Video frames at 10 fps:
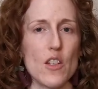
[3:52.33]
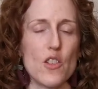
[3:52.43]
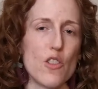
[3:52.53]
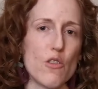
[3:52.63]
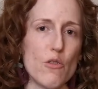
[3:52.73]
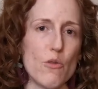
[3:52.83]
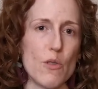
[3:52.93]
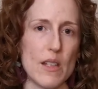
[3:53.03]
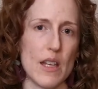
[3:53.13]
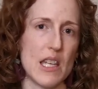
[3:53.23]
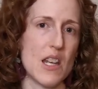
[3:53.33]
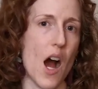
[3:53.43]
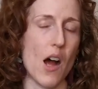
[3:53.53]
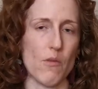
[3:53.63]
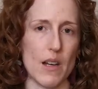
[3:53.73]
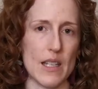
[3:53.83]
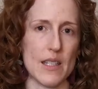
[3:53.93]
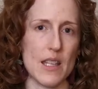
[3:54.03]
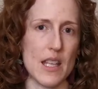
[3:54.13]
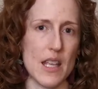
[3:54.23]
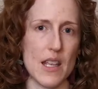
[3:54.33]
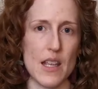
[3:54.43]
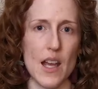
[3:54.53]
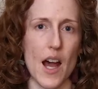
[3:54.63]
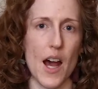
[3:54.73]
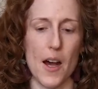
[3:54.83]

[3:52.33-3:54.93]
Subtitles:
to not risk the